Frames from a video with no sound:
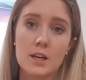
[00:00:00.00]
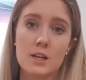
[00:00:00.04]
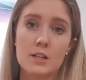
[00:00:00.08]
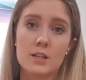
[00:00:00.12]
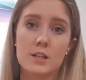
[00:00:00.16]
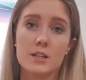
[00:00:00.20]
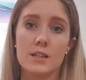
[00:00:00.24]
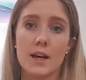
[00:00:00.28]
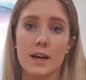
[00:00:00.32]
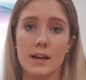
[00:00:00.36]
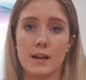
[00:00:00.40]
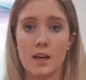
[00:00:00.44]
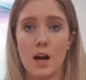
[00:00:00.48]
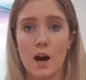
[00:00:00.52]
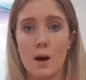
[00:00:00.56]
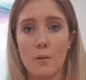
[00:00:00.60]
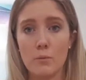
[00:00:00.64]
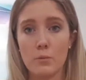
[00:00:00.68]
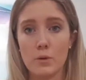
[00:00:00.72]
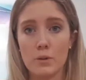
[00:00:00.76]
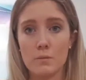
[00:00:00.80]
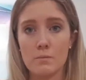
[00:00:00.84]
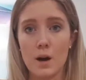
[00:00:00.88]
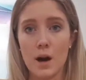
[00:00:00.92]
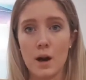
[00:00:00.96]
to then come
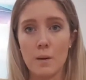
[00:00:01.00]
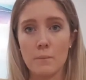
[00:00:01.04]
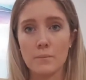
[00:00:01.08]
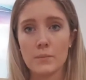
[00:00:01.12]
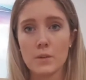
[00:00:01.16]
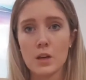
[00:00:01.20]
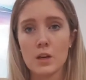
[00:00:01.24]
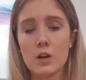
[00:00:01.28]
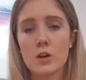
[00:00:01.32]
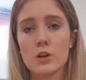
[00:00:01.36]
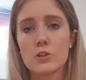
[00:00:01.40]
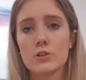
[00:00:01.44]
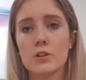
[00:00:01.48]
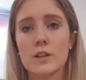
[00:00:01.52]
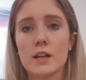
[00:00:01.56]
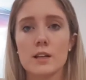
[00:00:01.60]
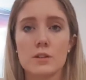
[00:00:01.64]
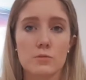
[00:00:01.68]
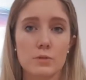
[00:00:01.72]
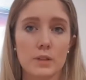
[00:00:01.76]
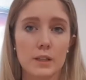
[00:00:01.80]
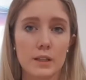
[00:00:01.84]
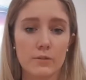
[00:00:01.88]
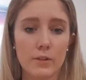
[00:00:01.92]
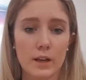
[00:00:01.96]
with mum? So that's
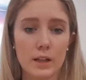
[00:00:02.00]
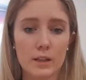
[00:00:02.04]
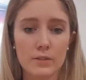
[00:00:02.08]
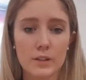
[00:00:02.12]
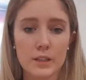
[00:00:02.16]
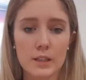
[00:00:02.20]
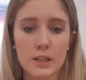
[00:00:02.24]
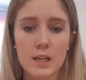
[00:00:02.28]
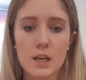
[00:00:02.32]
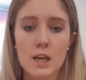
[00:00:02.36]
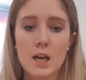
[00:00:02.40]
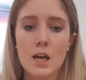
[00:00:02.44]
really relevant.